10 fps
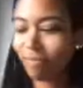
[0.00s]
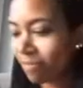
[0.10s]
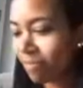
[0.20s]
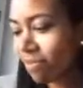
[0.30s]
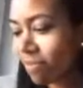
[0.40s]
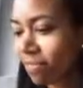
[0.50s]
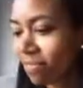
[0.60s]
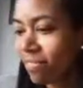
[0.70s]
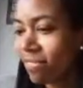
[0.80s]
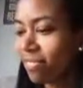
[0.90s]

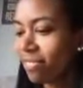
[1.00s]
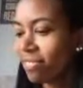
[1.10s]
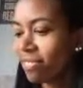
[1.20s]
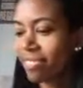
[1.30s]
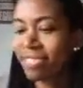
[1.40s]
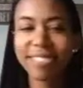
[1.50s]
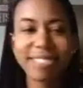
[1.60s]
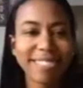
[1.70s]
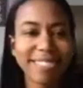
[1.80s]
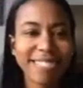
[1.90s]

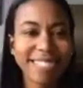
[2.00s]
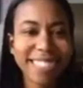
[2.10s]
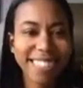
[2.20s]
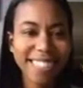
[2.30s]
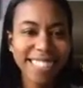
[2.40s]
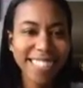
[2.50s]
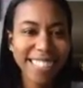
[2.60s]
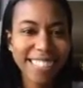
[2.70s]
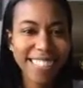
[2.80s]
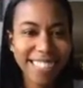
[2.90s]

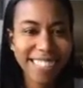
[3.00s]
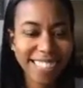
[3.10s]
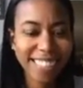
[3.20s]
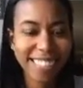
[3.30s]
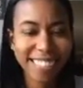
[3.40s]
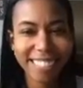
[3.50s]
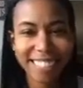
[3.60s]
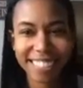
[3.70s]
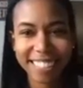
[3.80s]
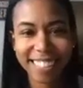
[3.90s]

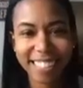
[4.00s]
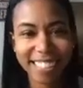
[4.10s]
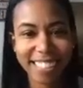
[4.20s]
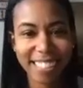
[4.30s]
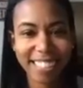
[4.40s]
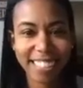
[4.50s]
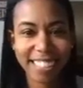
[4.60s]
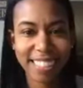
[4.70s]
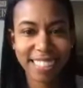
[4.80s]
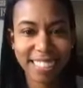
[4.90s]

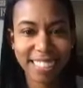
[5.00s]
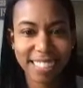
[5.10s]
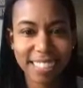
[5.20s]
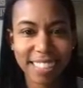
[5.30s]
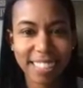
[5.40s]
The person shown says nothing.